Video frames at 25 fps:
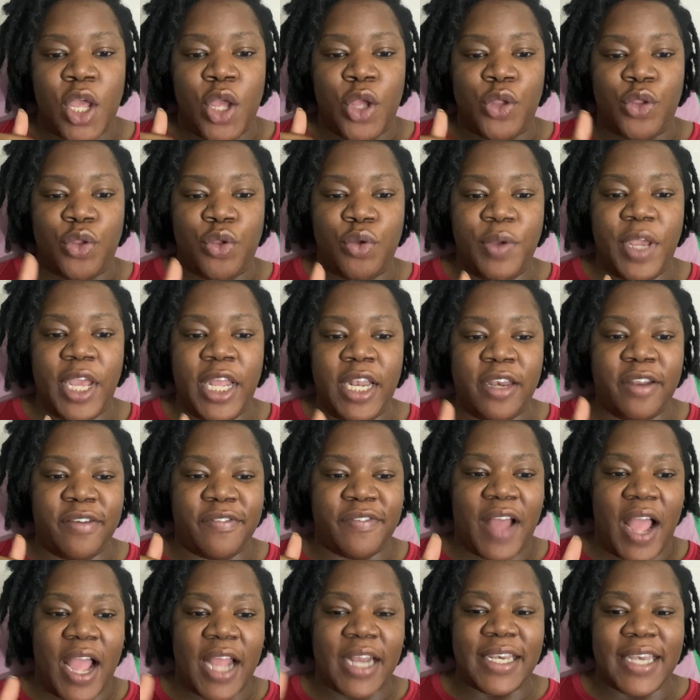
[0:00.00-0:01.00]
You get
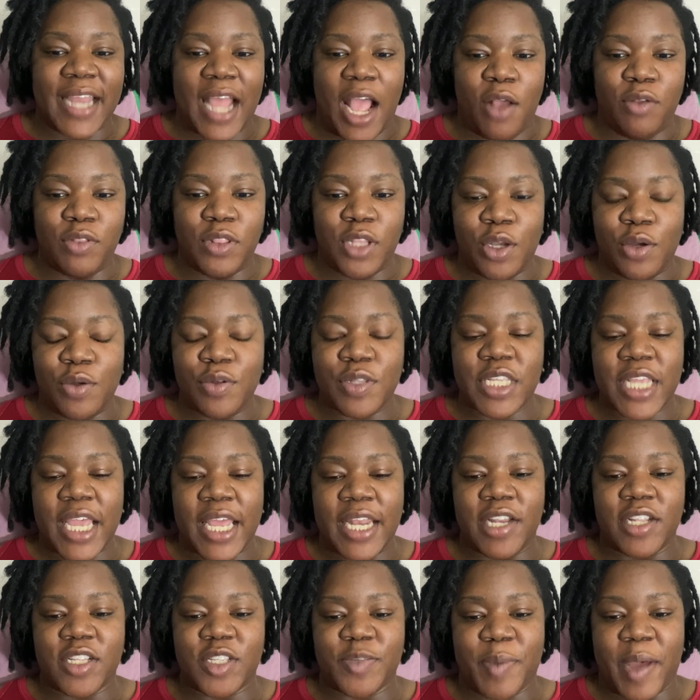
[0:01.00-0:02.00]
divine downloads
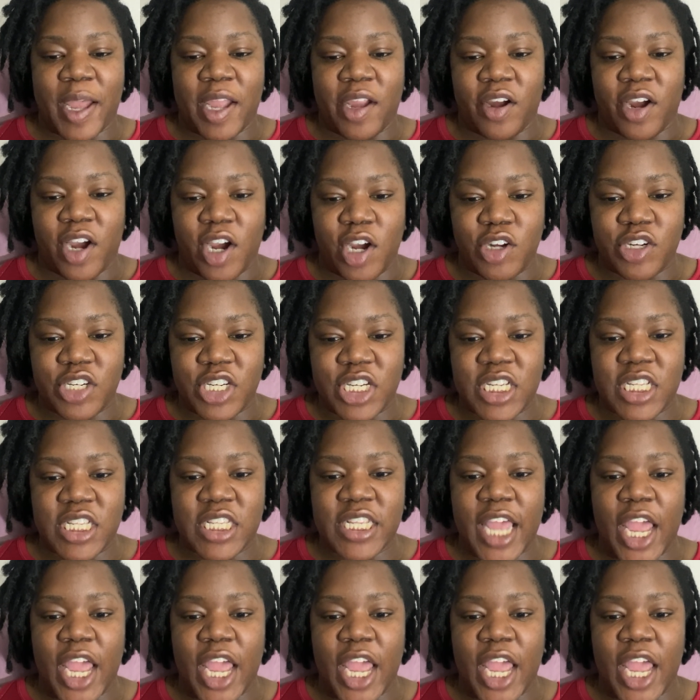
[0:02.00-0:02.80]
and inspire urges,